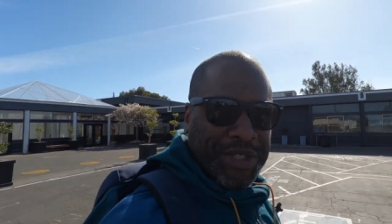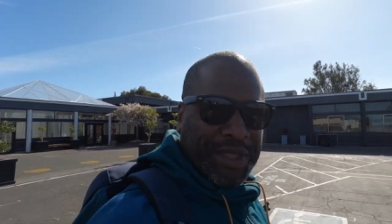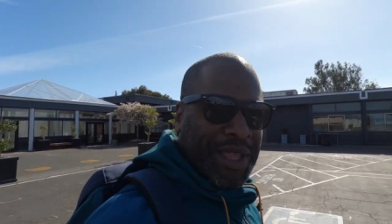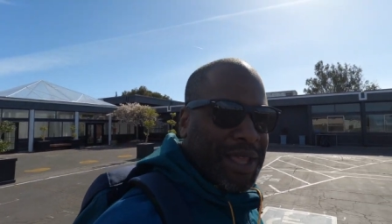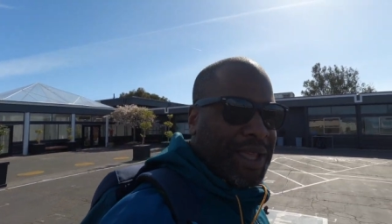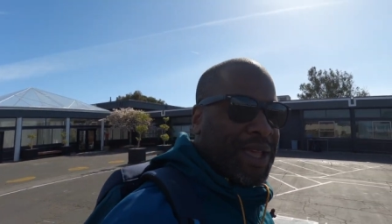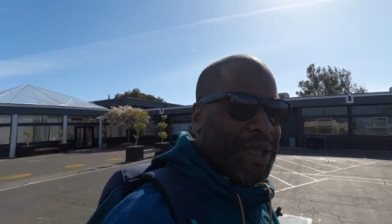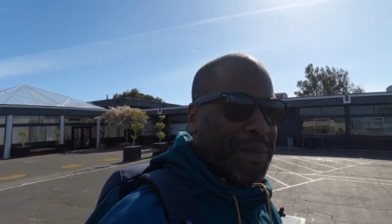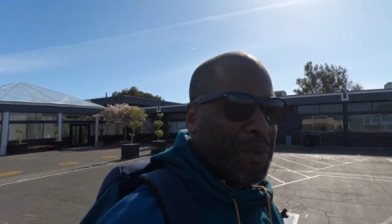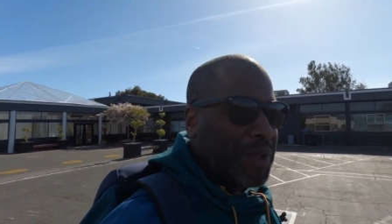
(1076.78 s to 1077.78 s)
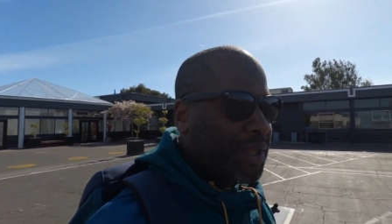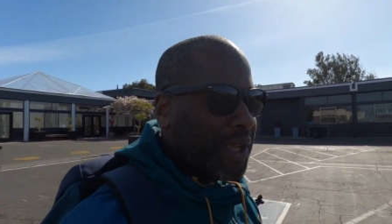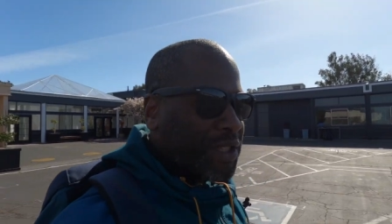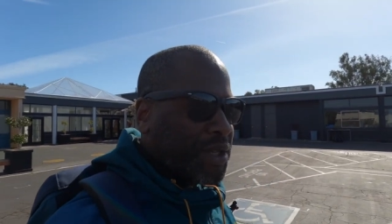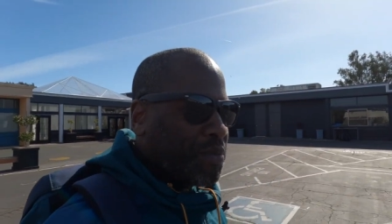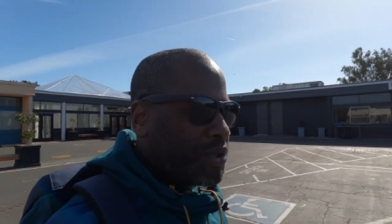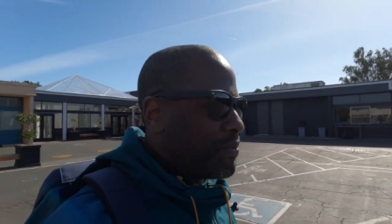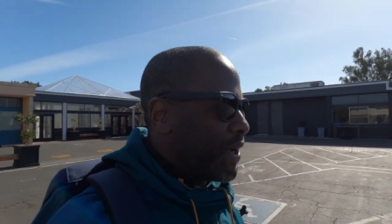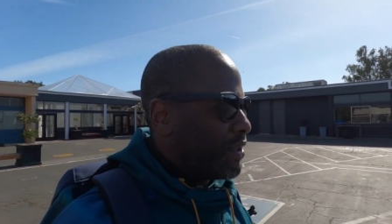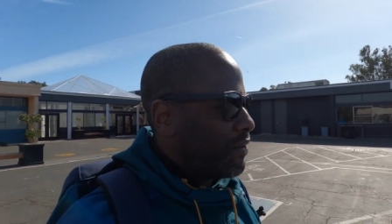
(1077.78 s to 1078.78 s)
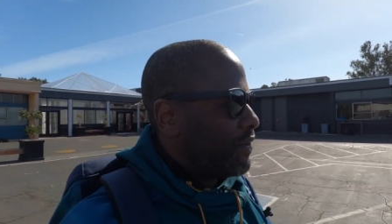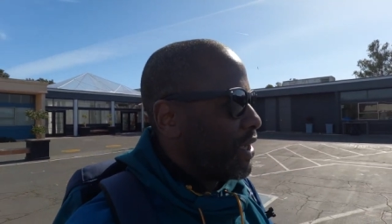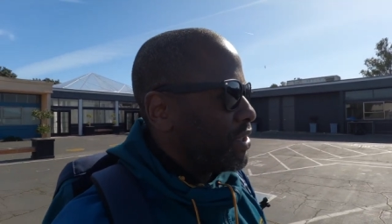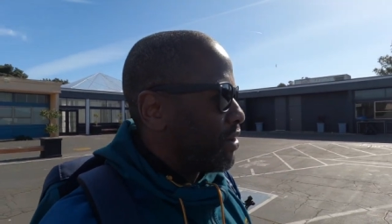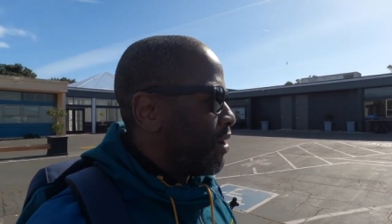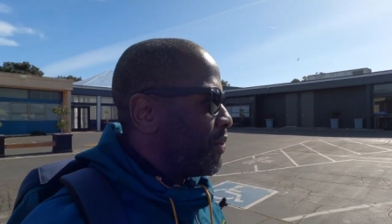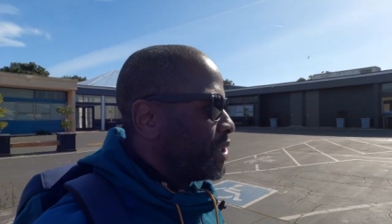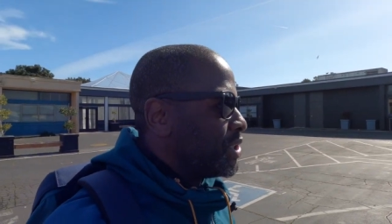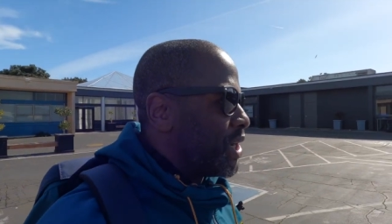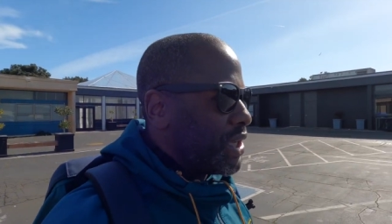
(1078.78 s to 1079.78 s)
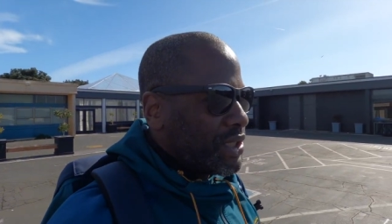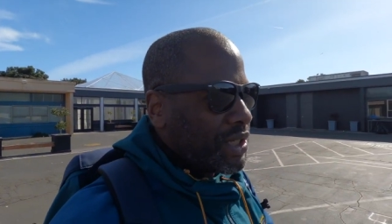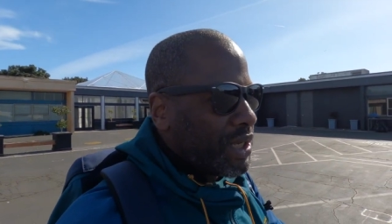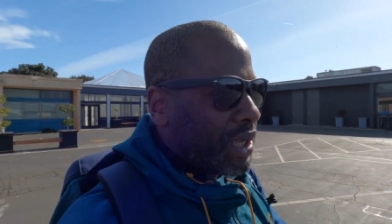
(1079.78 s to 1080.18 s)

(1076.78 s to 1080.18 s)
you think and put things in perspective. Things are always changing,